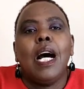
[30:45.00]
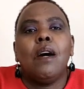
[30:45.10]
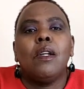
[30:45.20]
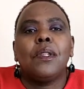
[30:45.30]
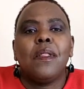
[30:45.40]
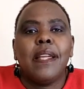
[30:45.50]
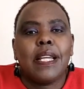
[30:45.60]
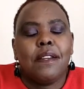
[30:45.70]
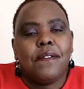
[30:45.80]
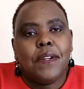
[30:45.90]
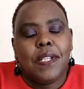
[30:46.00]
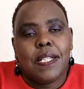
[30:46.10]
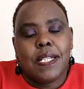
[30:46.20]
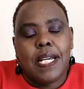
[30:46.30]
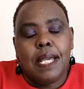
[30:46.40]
I want to thank you for your
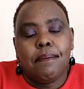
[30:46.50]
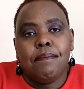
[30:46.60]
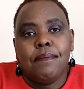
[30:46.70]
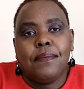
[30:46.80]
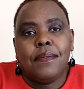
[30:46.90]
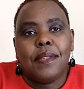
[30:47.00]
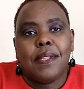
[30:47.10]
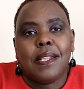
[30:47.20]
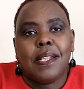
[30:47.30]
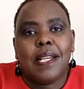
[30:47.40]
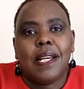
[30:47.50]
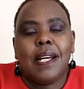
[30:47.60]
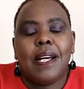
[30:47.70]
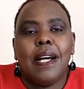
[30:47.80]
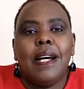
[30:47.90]
time
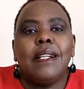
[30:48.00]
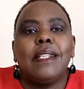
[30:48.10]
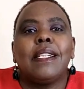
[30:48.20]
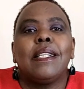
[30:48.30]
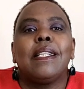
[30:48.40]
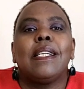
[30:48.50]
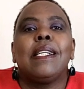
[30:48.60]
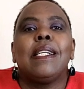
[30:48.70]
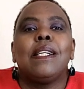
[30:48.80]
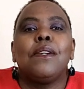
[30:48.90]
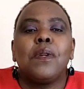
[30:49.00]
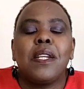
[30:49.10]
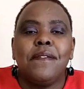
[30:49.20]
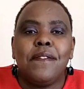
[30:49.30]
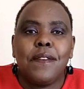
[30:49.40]
and
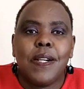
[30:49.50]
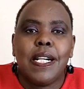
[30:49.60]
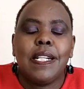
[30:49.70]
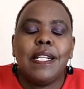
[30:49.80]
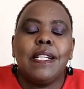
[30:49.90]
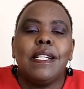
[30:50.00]
looking forward